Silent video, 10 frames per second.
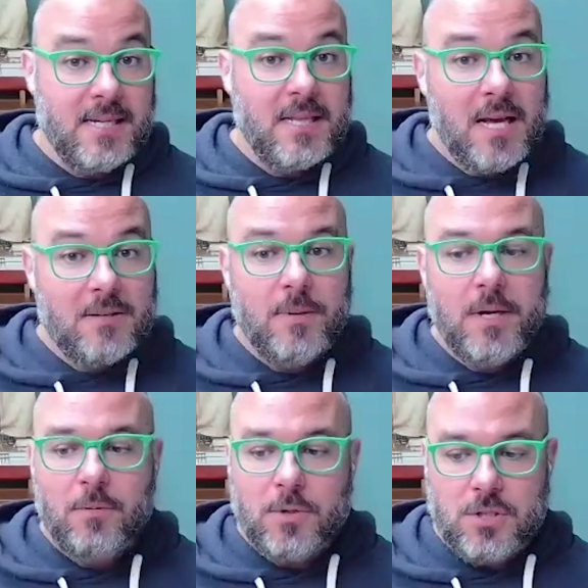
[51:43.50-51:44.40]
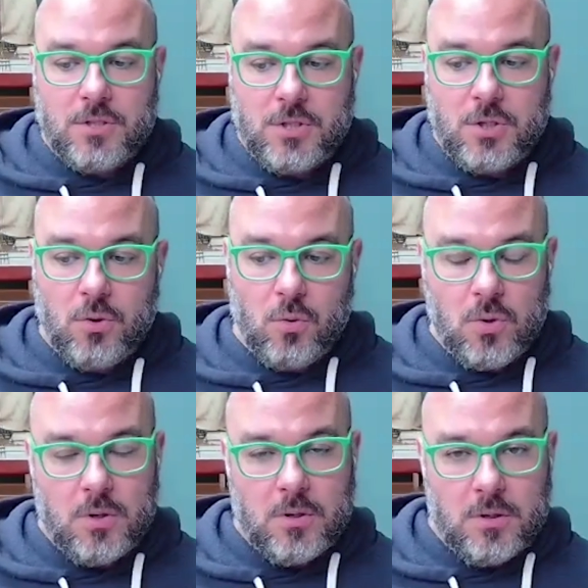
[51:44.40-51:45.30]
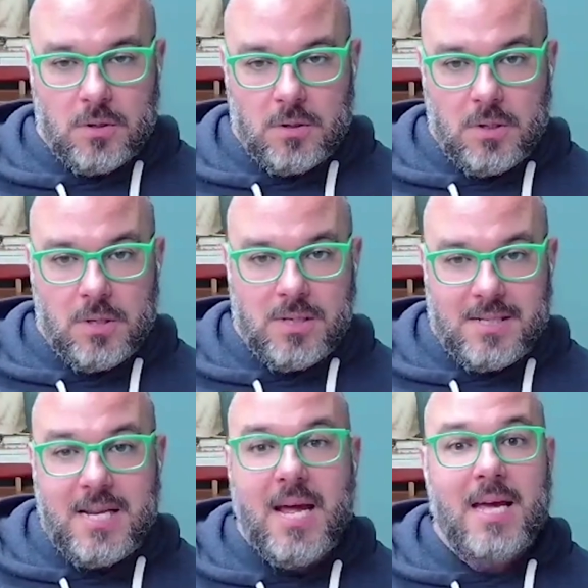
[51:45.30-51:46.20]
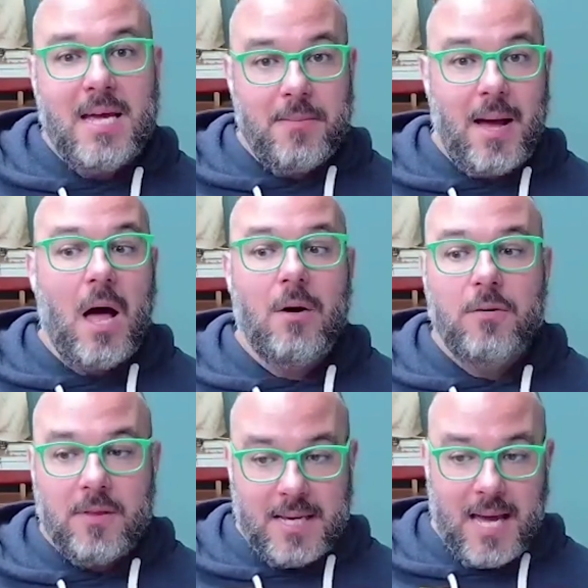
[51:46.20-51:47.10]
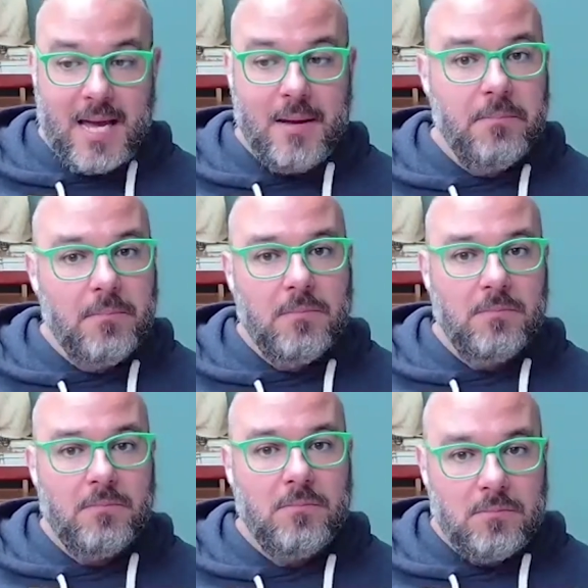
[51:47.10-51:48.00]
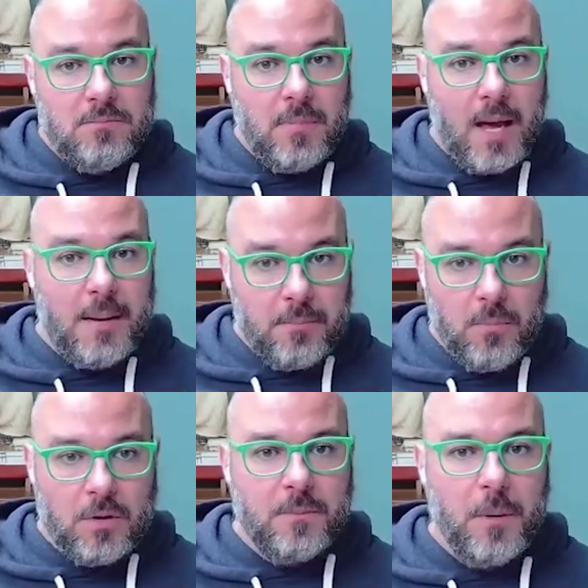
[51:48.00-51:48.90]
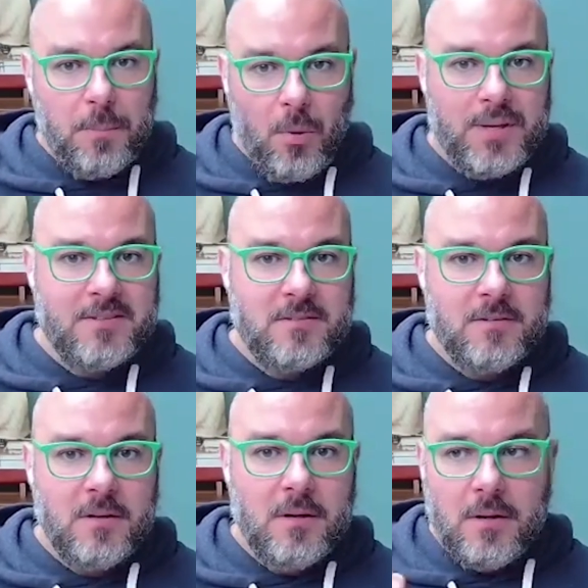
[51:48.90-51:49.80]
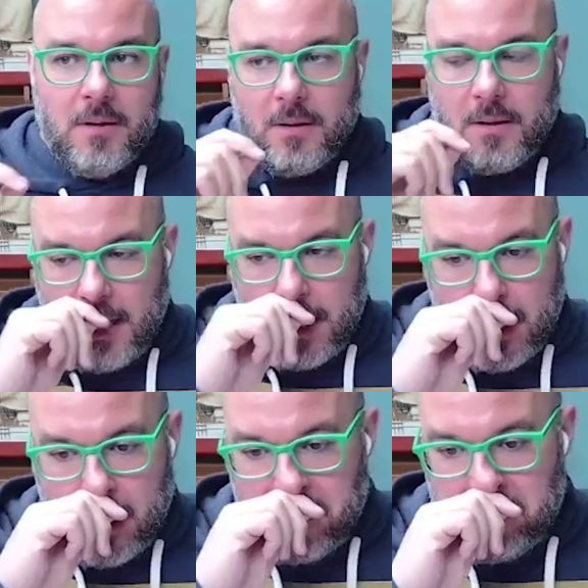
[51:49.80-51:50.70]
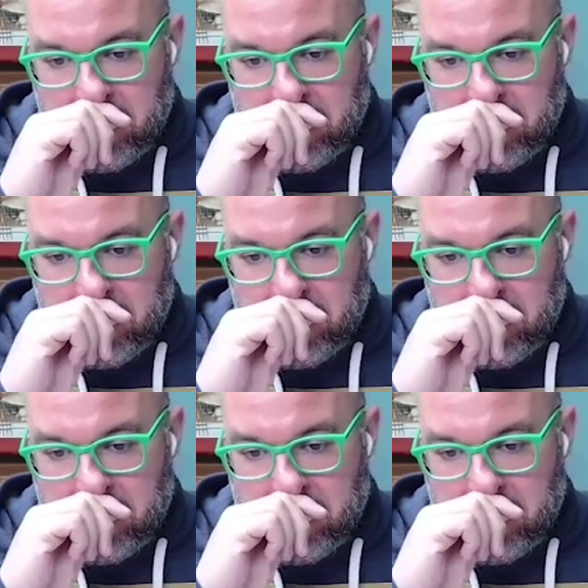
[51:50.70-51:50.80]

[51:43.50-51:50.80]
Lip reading: last week, which is to take him out of the game at multiple points, you